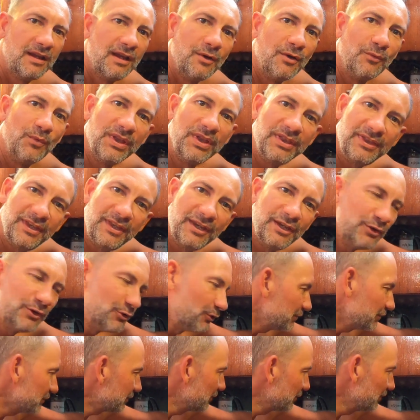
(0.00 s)
One thing you
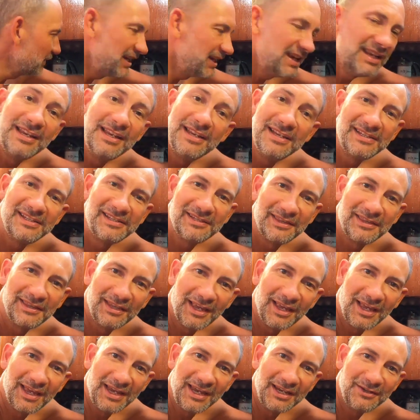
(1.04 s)
also need is
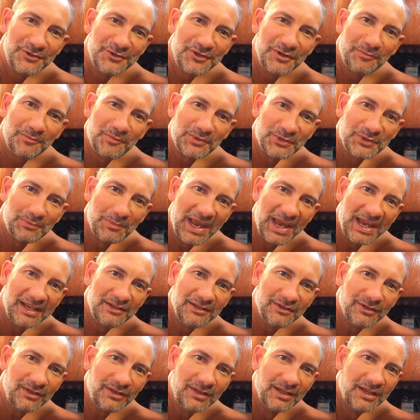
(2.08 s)
the engine's
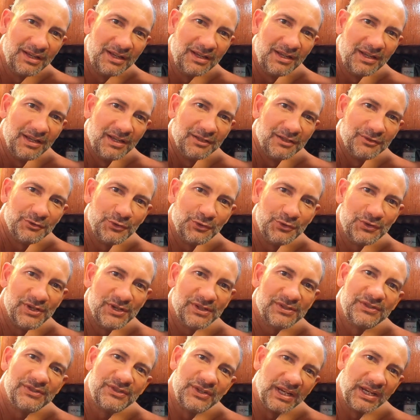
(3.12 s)
manual to
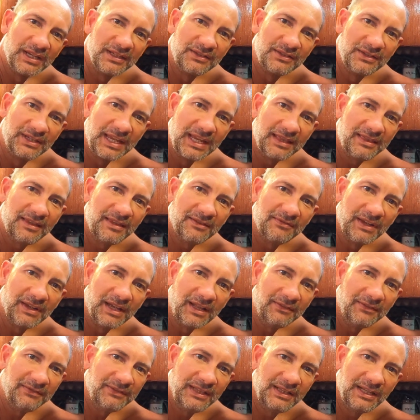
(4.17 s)
just get the
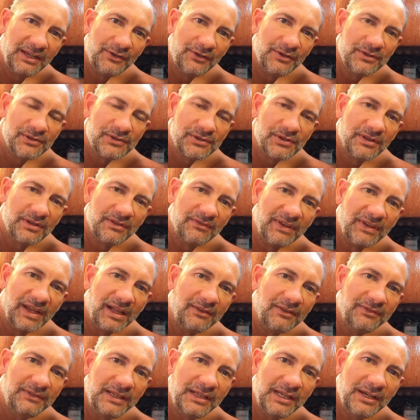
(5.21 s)
valve clearance. So the
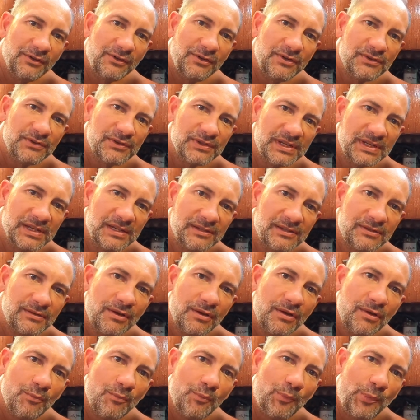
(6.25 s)
valve clearance is
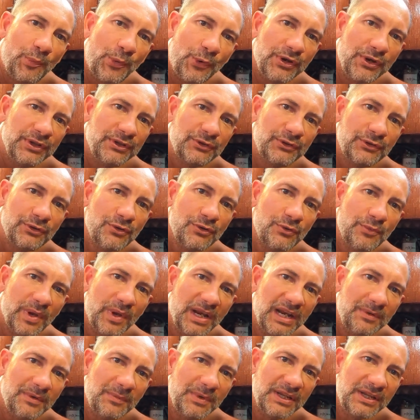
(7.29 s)
0.2
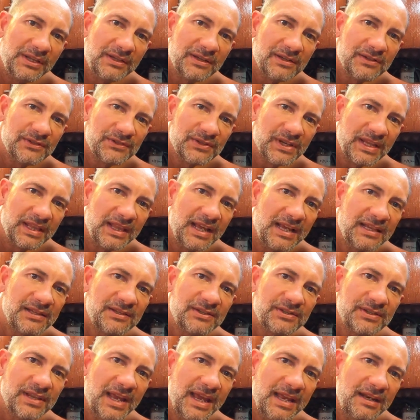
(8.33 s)
millimeters, and that's
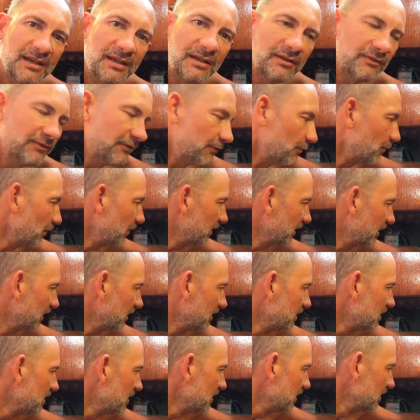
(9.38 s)
standard for
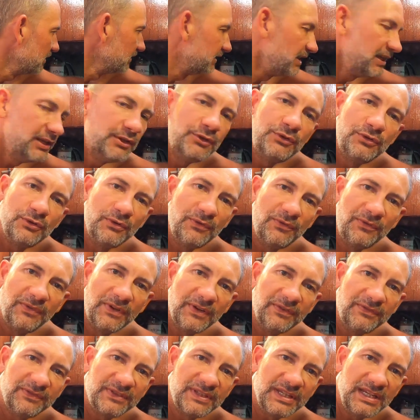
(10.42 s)
the
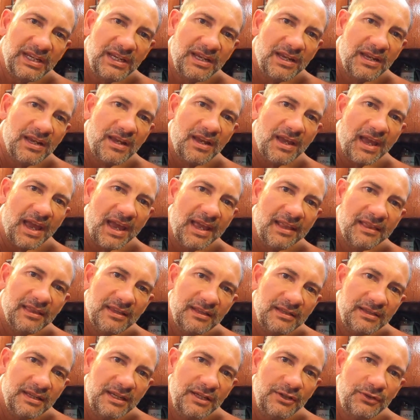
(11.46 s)
D250 and
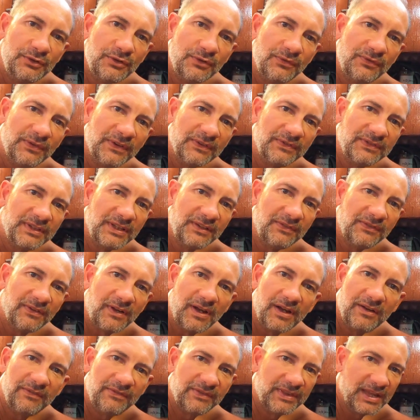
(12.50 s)
the
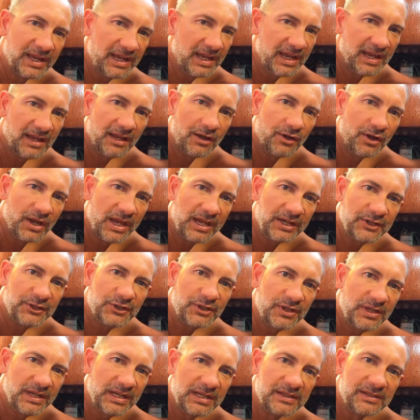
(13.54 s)
D255. They are
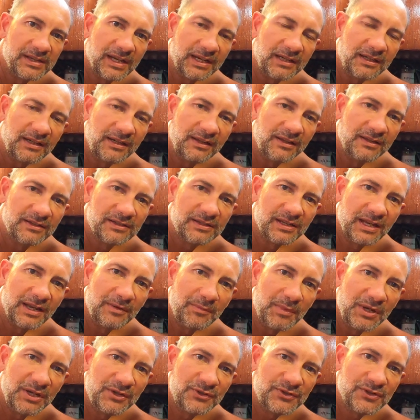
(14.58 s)
actually exactly the
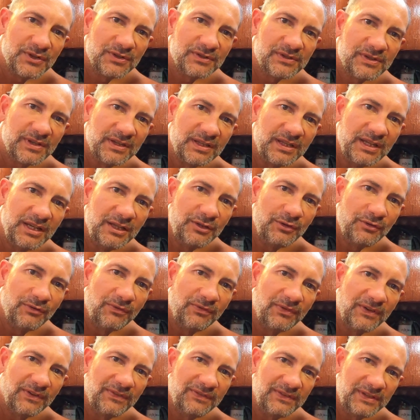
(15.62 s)
same engines. The
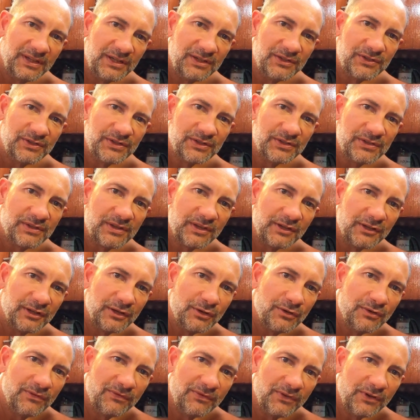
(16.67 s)
D250 is just a
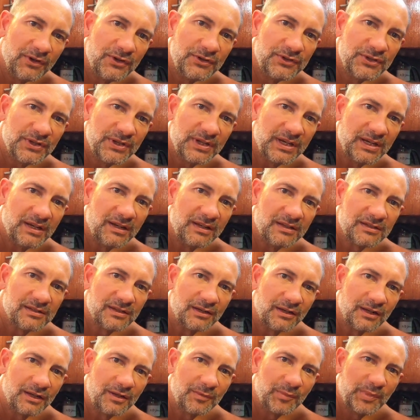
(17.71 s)
newer version, and it's
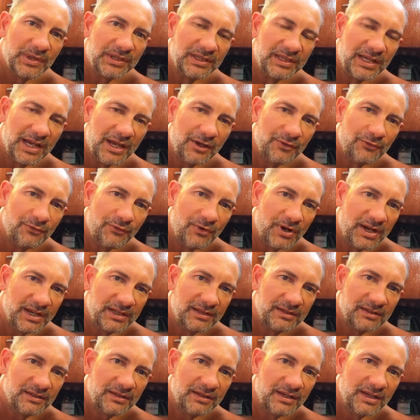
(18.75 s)
a little bit down
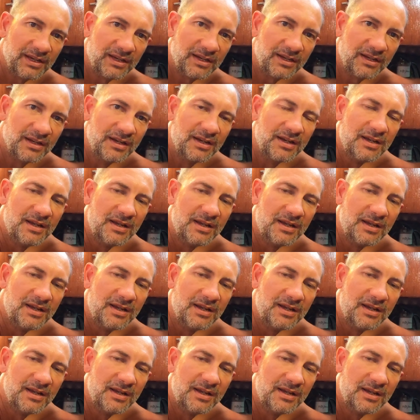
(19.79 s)
rated in